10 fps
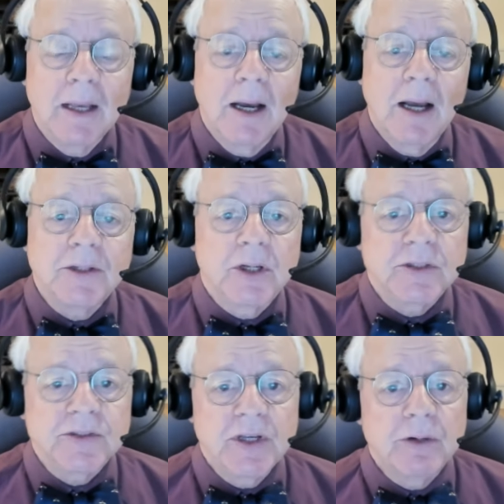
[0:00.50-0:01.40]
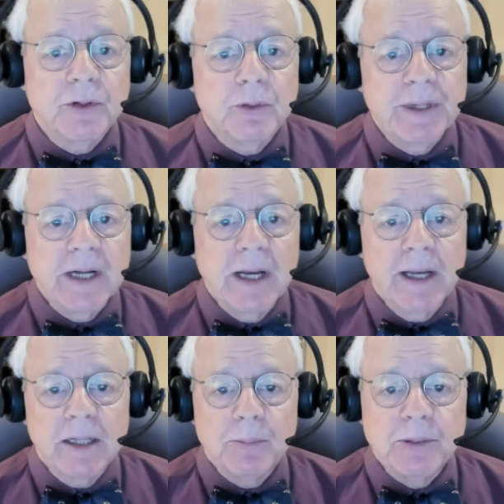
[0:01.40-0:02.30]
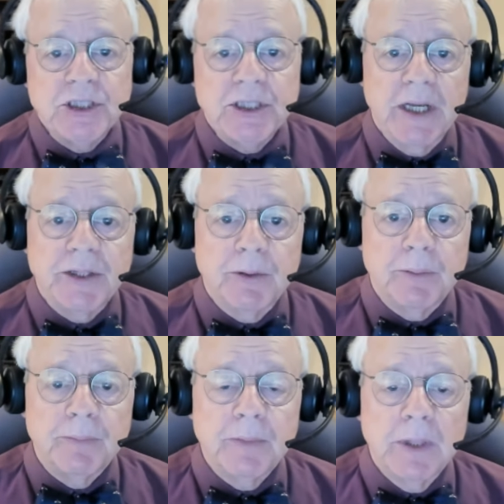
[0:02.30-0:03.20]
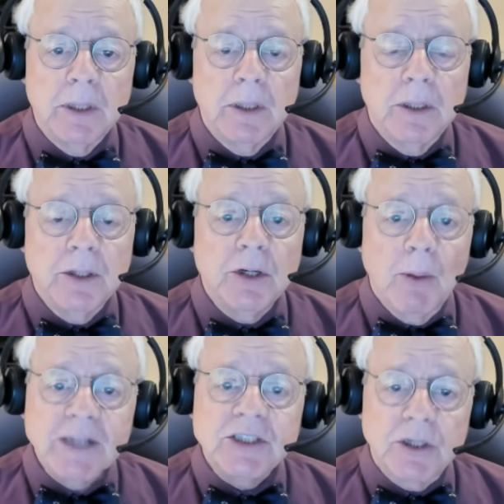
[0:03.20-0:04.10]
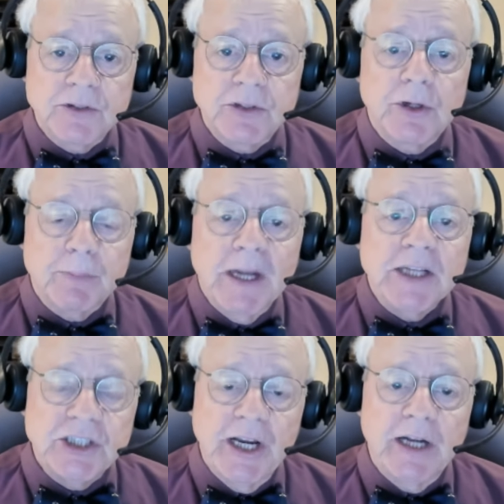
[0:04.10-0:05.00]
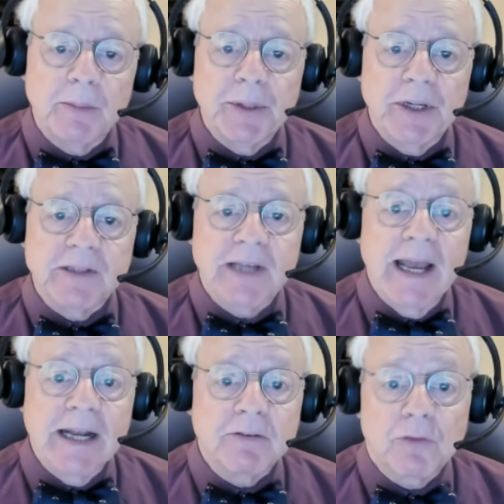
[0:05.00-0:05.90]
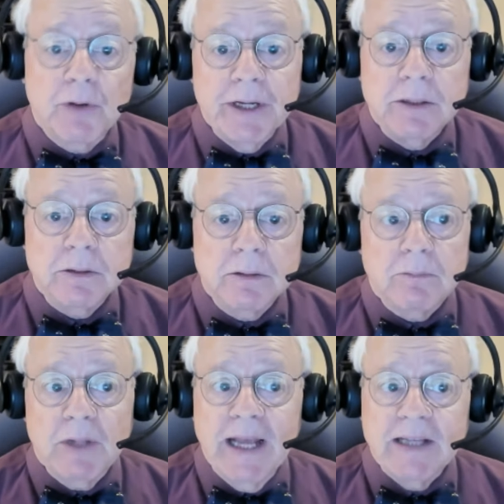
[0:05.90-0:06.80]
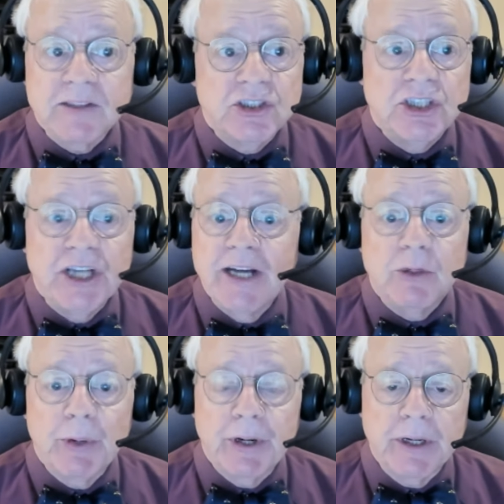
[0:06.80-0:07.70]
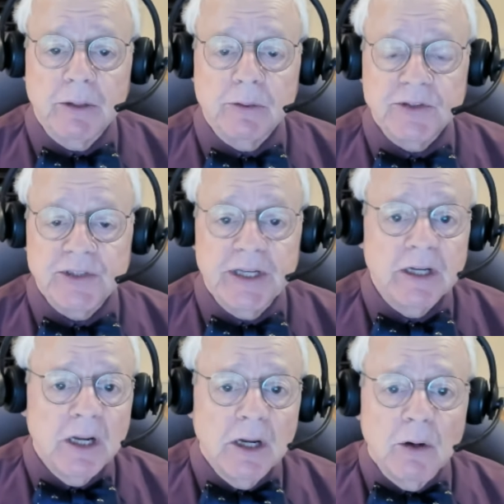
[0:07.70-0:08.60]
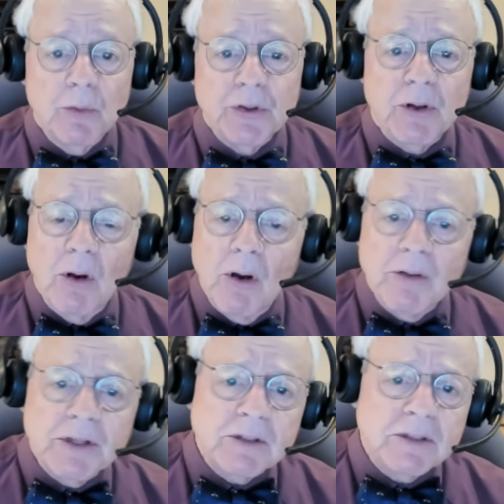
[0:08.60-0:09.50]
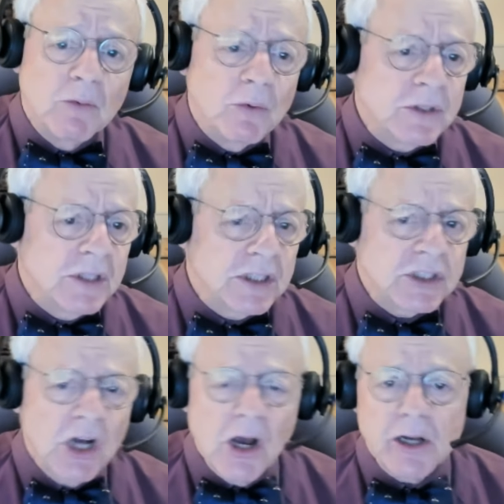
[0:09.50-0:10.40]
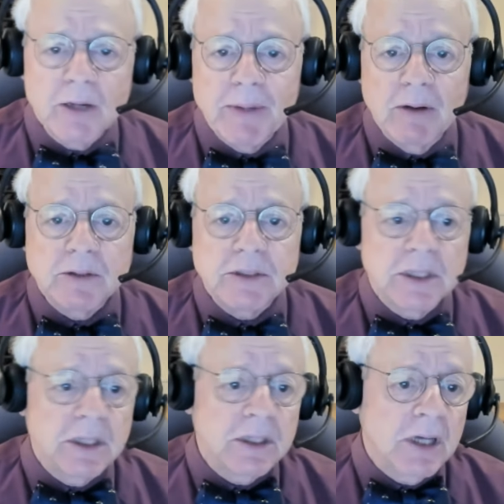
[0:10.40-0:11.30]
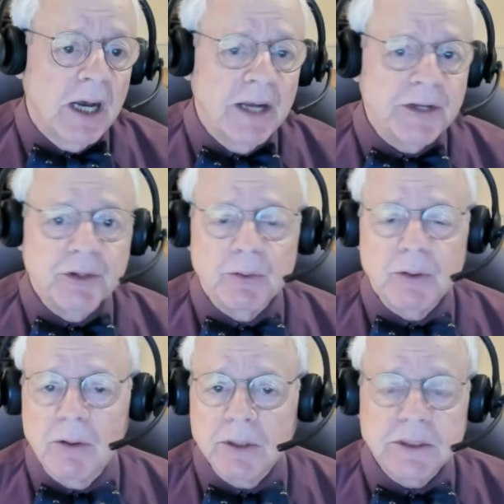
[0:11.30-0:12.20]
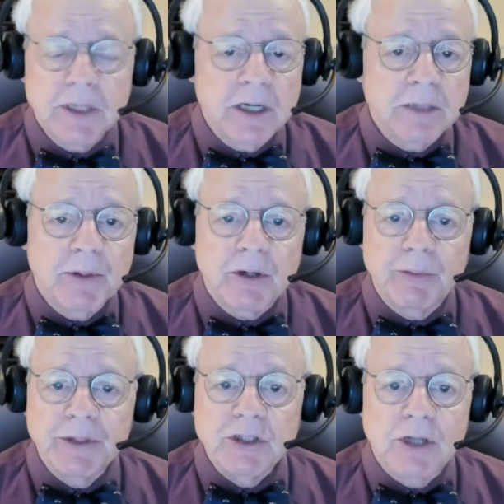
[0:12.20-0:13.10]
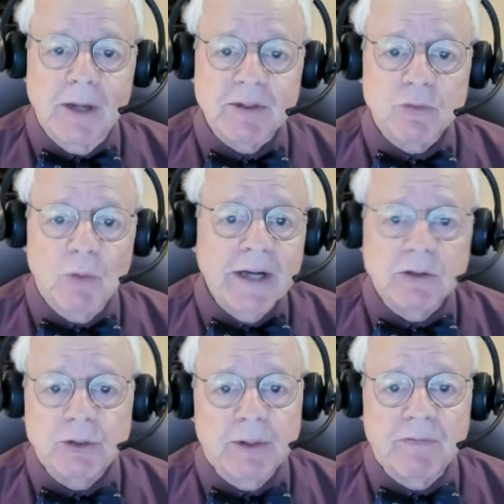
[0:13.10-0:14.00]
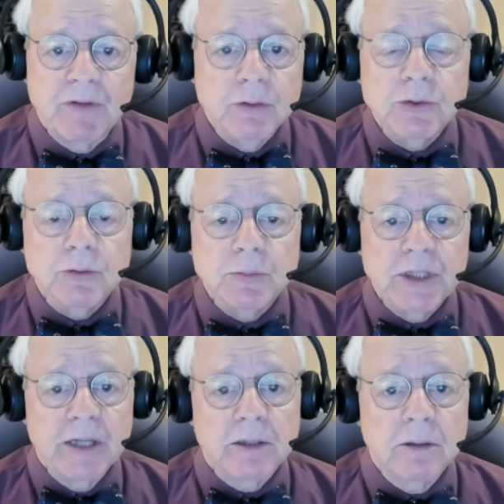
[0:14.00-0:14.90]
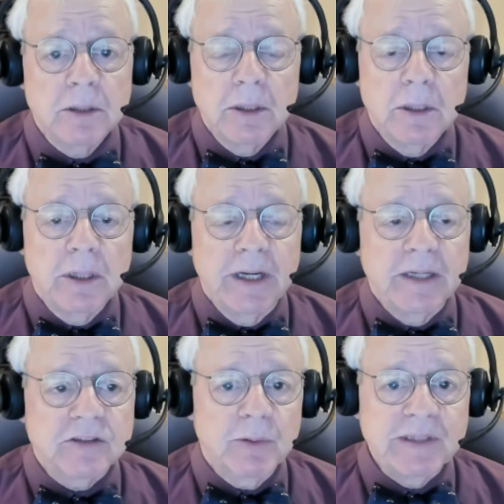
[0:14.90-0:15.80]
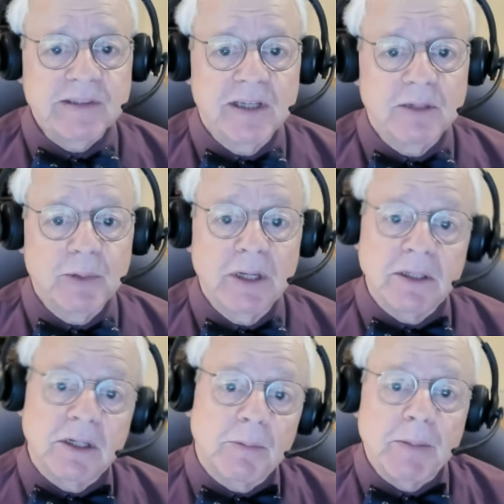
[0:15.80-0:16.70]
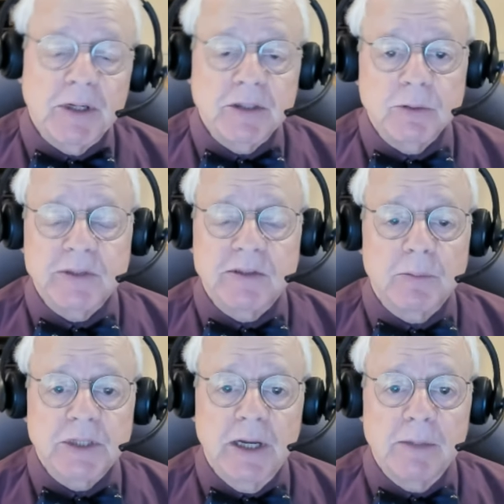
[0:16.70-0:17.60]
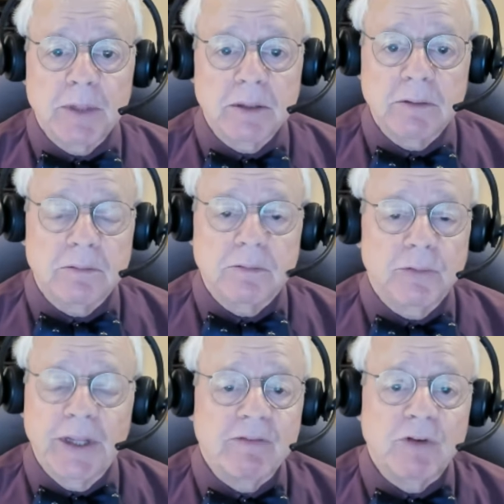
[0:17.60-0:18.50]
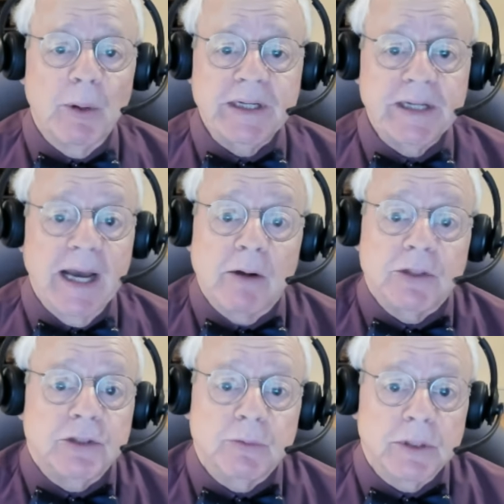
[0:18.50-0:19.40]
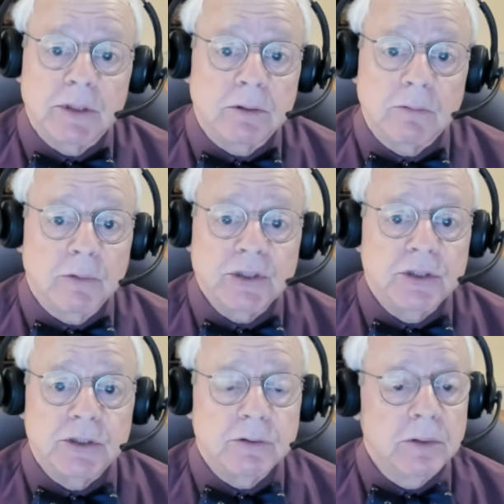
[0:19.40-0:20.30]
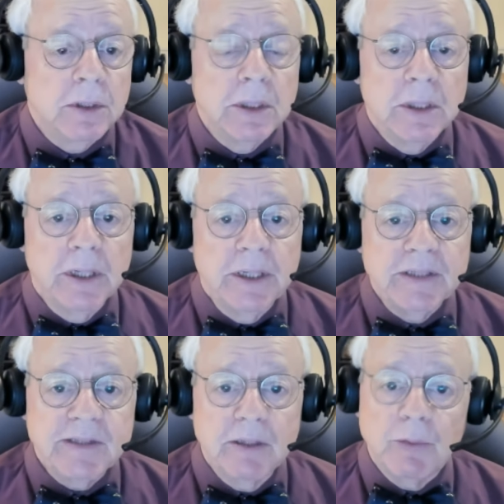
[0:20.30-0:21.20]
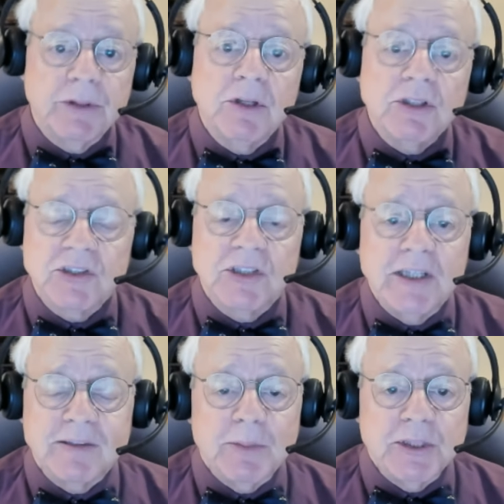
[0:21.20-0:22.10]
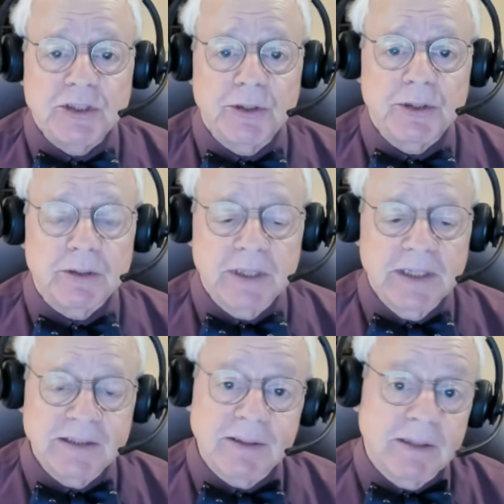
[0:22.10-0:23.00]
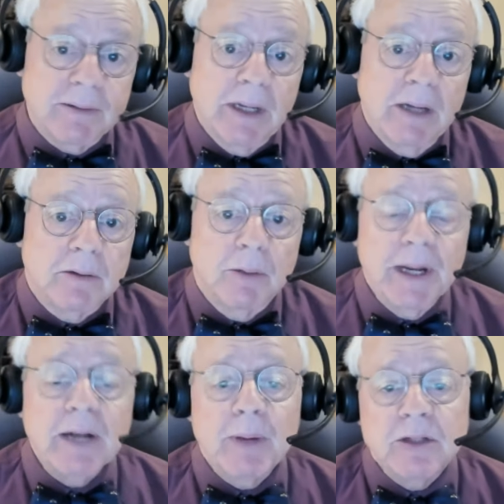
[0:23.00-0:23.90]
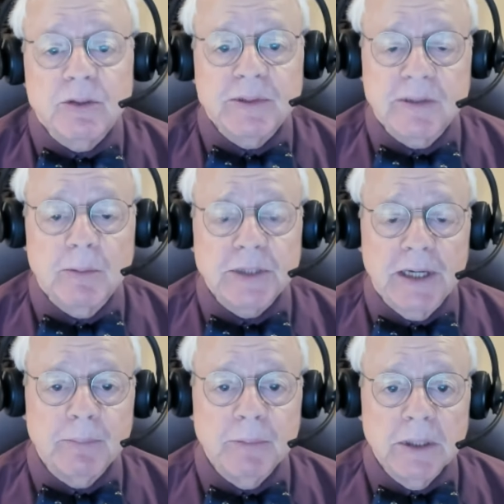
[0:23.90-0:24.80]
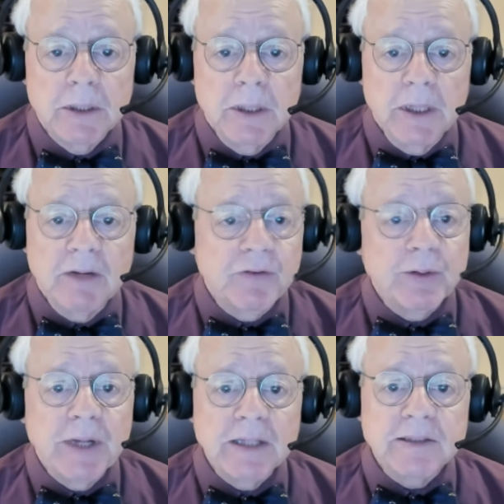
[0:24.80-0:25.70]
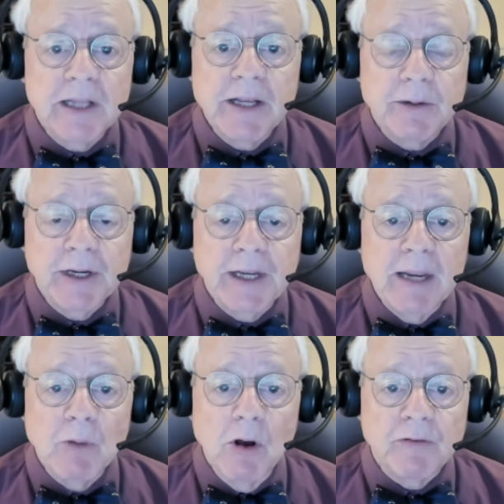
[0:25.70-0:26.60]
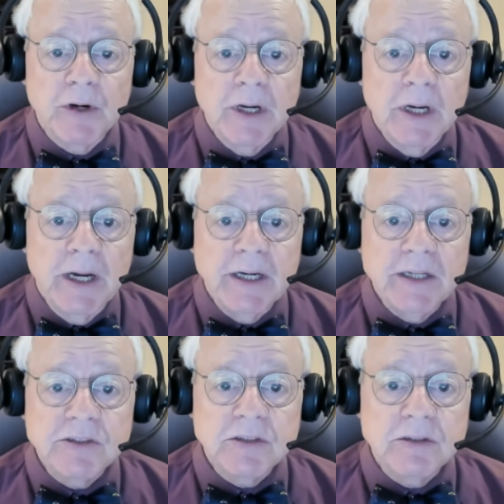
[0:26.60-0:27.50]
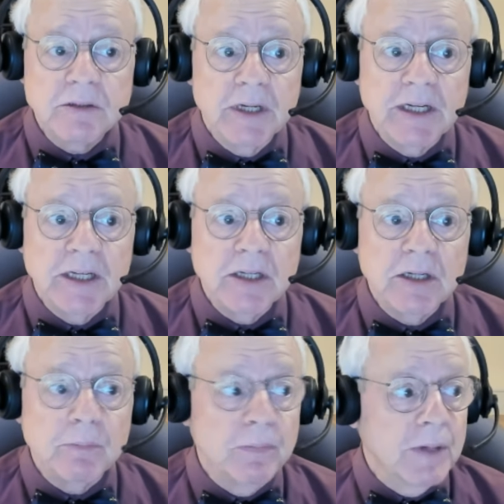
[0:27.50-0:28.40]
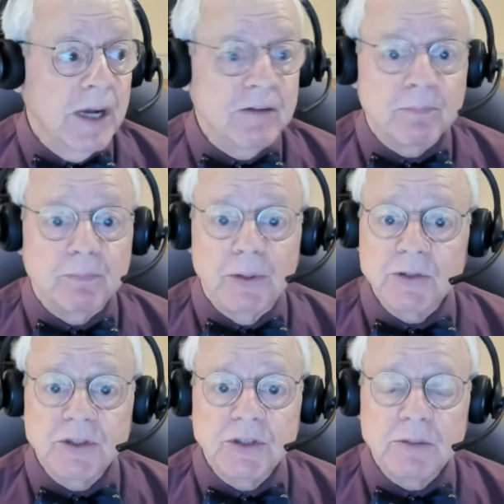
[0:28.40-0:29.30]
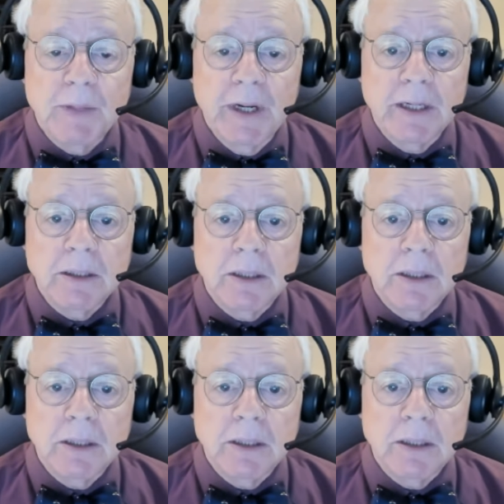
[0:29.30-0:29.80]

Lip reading: Anya Gaseo, hello, GAO. I ch started my channel because I had a friend last January who said, with all the talk about IU and all the talk about Korean dramas, why don't you have a YouTube channel? And so I said, well, maybe I'll do it sometime. I really have no idea how to do it or what to do. And he said, well, you just need some material. And I said, I don't know. Anyway, I'll do it sometime. And a few days later, he came over and he kind of burst into my